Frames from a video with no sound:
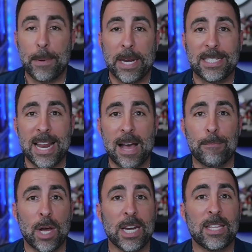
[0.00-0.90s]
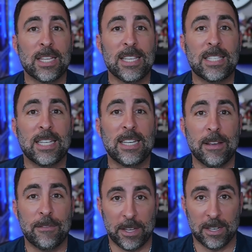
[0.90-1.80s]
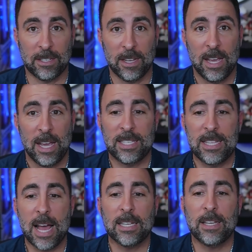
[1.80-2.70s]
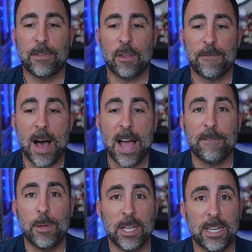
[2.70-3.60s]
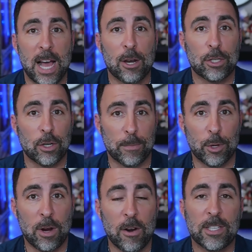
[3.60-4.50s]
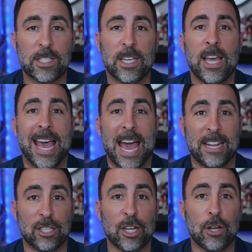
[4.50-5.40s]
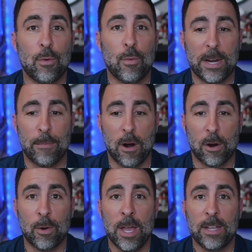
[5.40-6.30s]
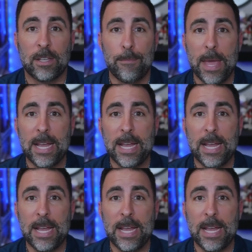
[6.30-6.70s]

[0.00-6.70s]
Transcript: but it's not money that's insignificant. It's not as if there's five right. million dollars in cryptocurrency and it's going to go away tomorrow. To make